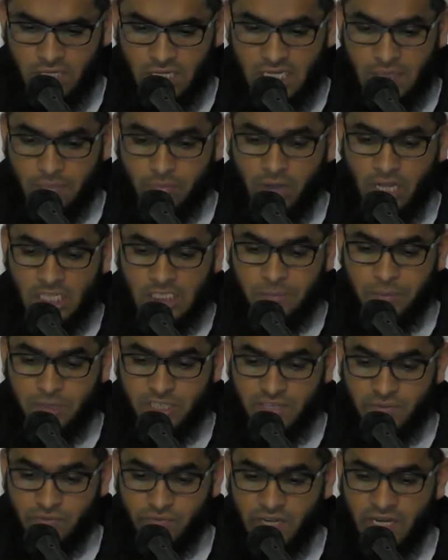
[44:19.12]
demands
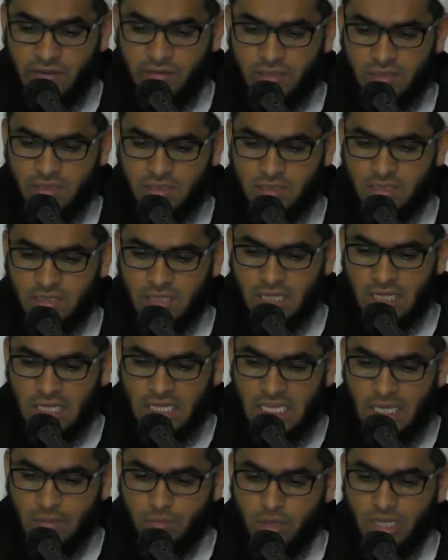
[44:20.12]
perseverance,
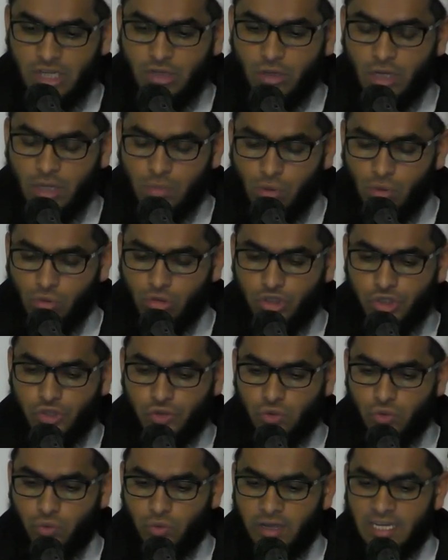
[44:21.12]

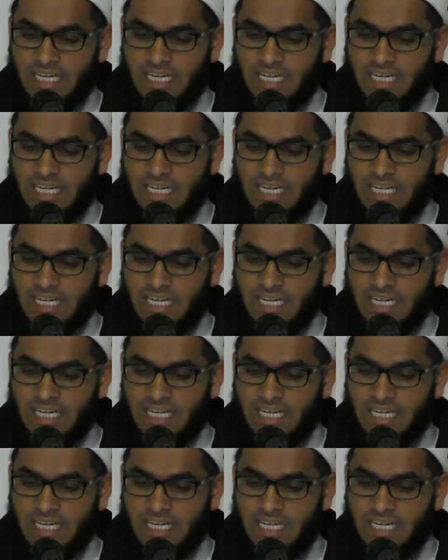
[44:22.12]
emotional